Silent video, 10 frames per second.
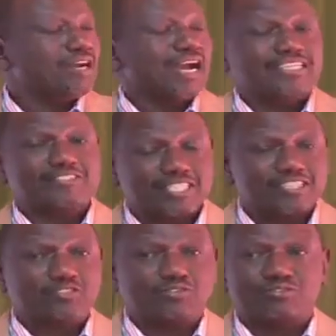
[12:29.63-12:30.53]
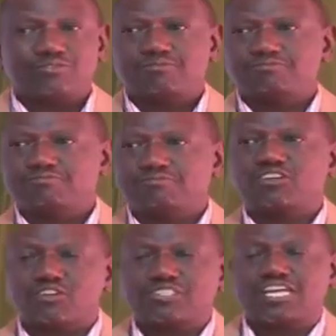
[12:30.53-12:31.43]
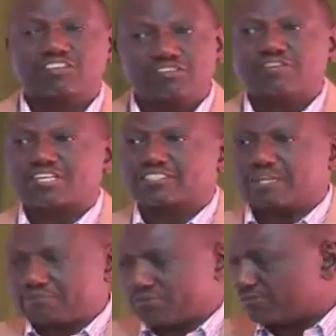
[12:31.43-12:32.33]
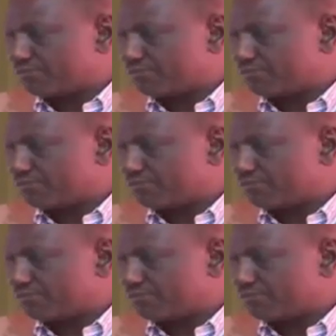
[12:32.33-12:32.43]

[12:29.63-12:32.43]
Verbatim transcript: I say so because I know, for example,